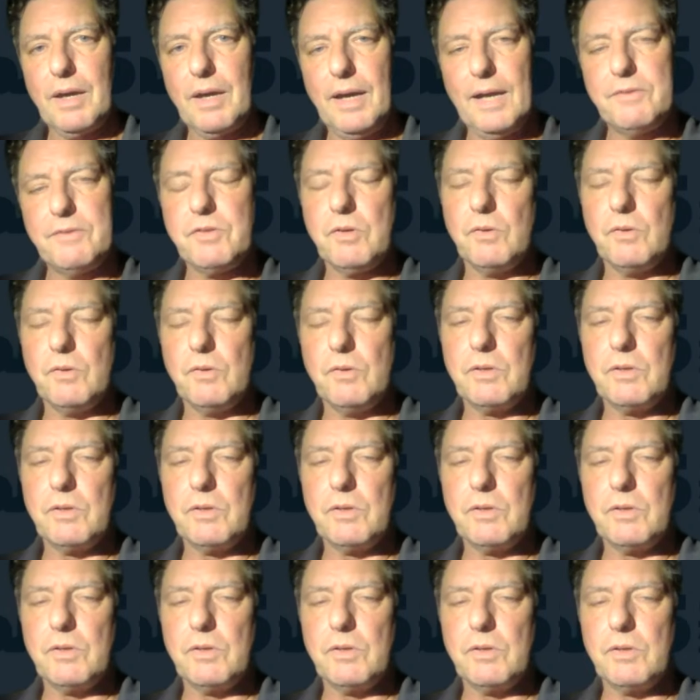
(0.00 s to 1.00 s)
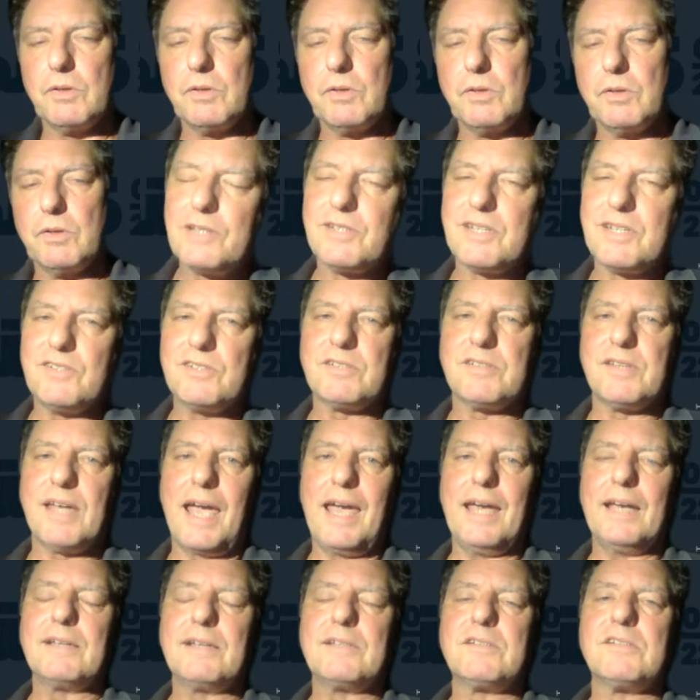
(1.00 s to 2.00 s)
I took a lot of minority
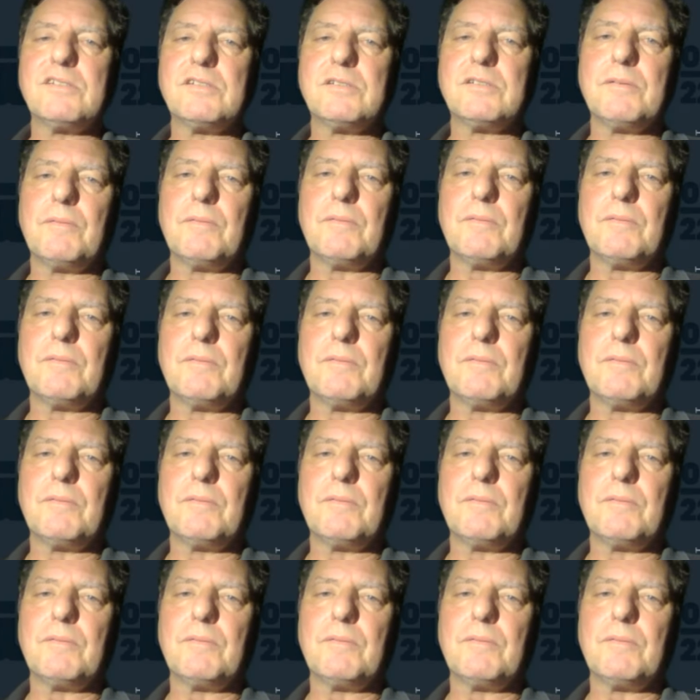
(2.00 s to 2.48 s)
stakes